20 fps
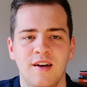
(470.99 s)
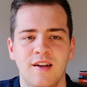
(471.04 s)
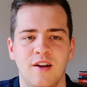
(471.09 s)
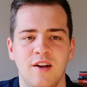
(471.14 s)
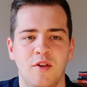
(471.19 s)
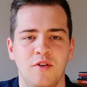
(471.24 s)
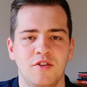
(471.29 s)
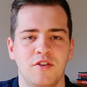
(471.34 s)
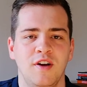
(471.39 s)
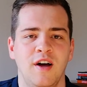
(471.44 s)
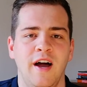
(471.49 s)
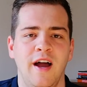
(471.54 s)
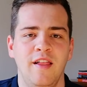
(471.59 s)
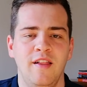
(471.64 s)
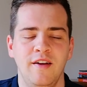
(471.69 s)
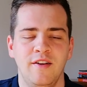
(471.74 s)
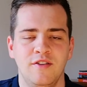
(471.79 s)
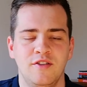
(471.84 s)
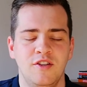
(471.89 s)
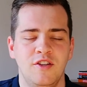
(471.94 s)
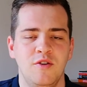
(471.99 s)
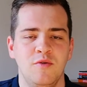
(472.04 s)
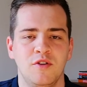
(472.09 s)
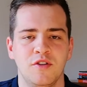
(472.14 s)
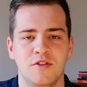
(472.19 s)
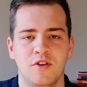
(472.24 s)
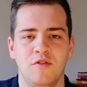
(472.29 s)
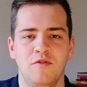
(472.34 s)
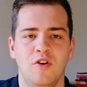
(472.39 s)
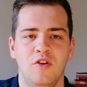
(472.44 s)
Now this will highlight to you
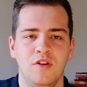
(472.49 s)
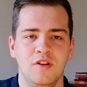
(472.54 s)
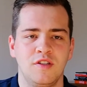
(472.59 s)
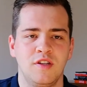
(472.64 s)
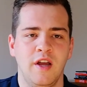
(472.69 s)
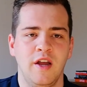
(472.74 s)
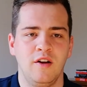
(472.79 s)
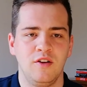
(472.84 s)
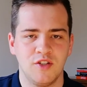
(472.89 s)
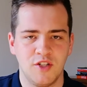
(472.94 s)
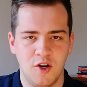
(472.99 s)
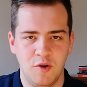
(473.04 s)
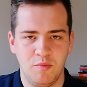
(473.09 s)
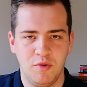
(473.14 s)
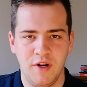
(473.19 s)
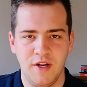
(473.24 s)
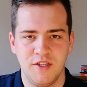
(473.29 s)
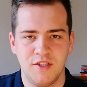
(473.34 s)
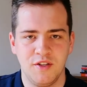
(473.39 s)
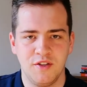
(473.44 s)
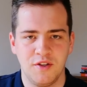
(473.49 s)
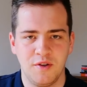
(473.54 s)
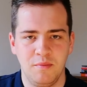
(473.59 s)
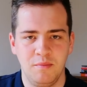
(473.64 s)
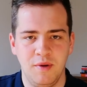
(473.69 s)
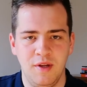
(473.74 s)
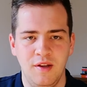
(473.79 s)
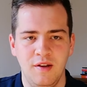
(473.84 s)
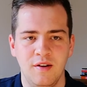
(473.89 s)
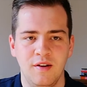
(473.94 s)
just how volatile share prices can
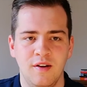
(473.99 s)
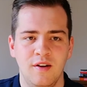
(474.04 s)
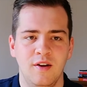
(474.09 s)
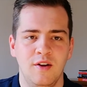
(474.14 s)
be.